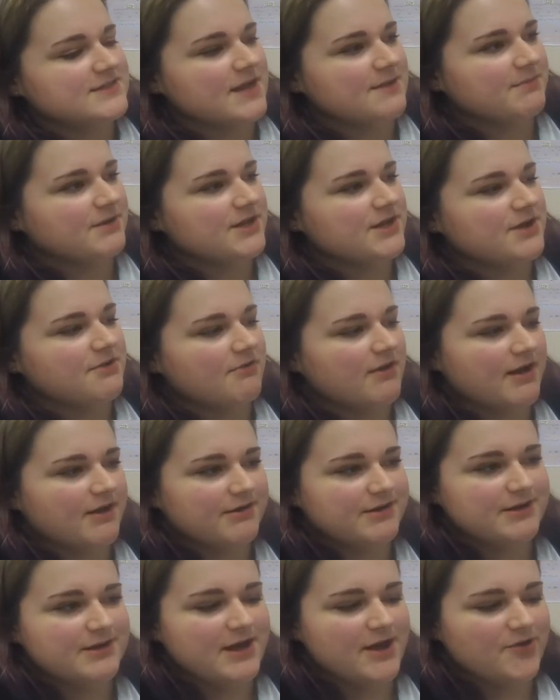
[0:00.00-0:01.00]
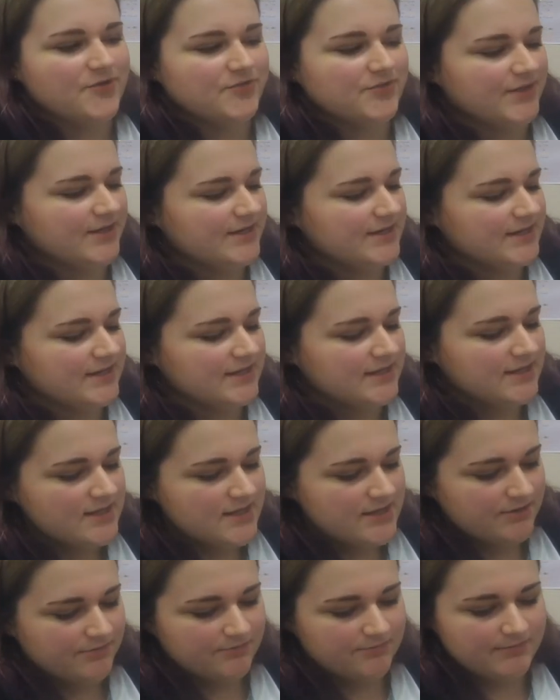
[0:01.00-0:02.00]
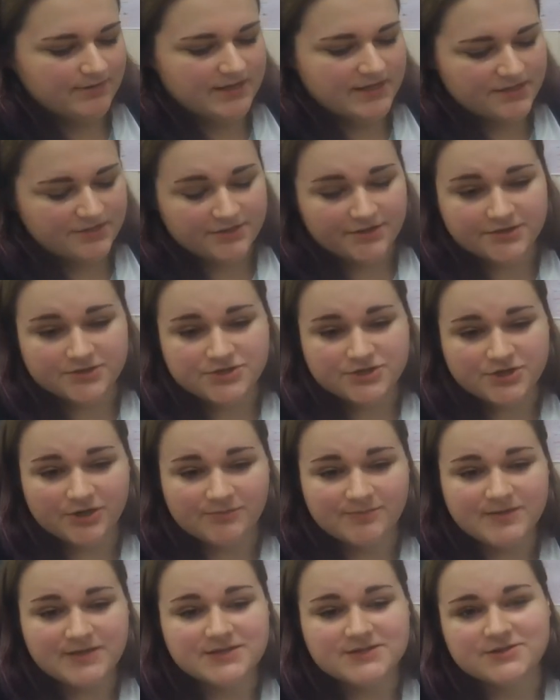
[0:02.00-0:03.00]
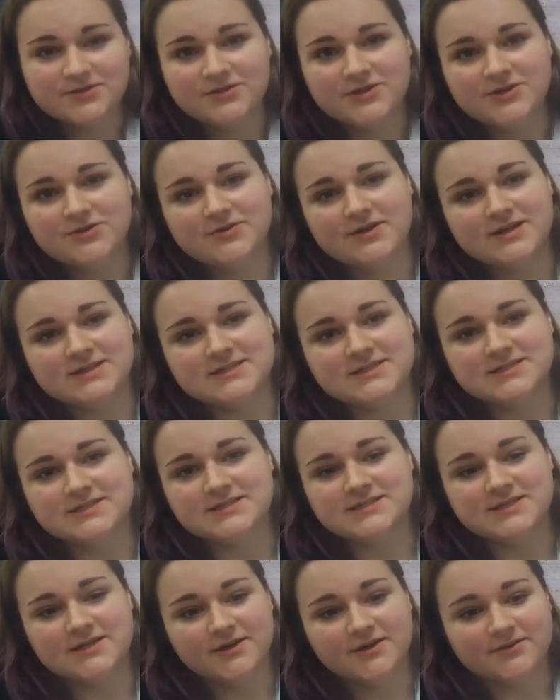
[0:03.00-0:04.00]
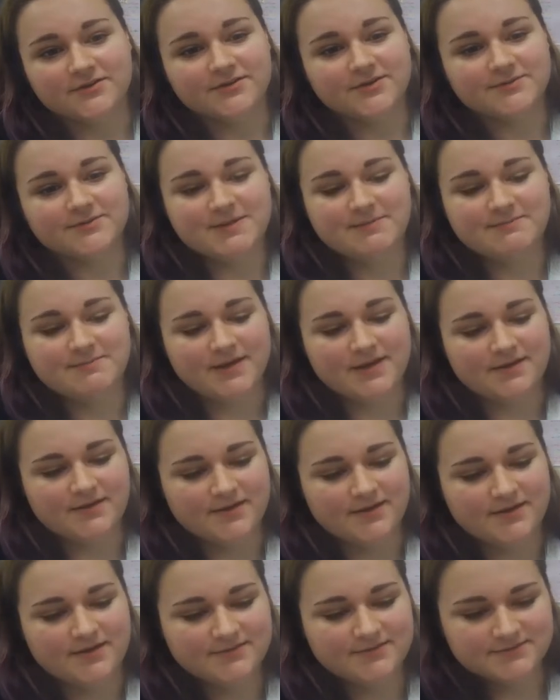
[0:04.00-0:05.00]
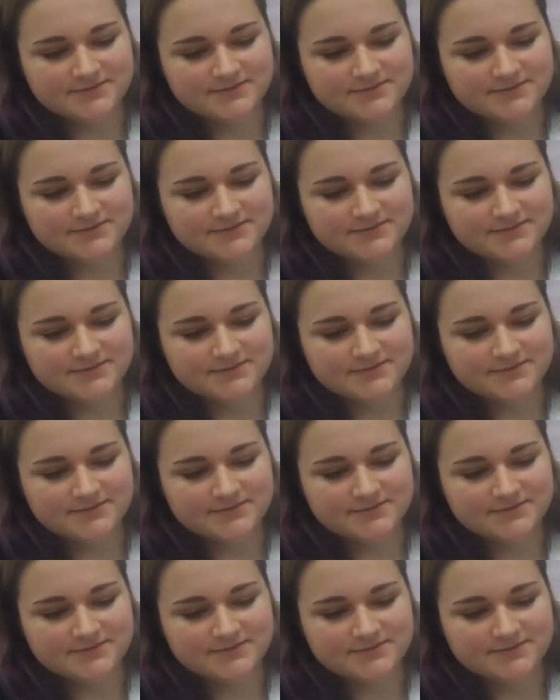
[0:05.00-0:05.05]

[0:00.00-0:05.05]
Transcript: I'm going to go ahead and outline it with a Sharpie so that you guys can see it a little bit better.